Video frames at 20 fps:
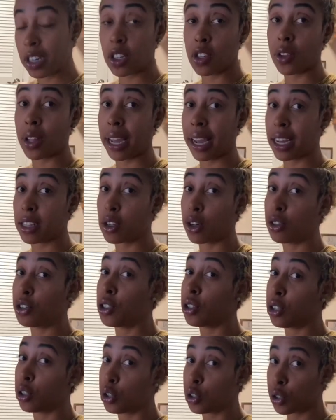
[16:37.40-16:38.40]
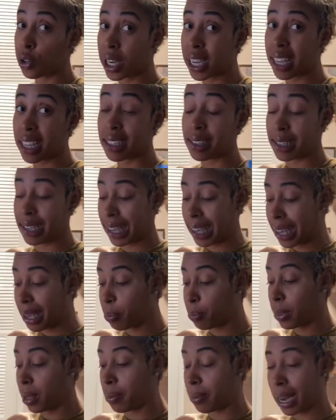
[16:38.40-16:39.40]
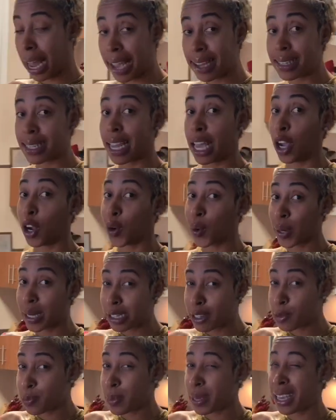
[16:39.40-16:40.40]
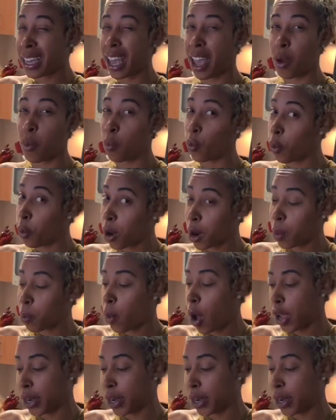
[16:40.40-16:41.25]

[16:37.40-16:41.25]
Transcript: So like I told you, the trick to keep them nice and crispy and warm while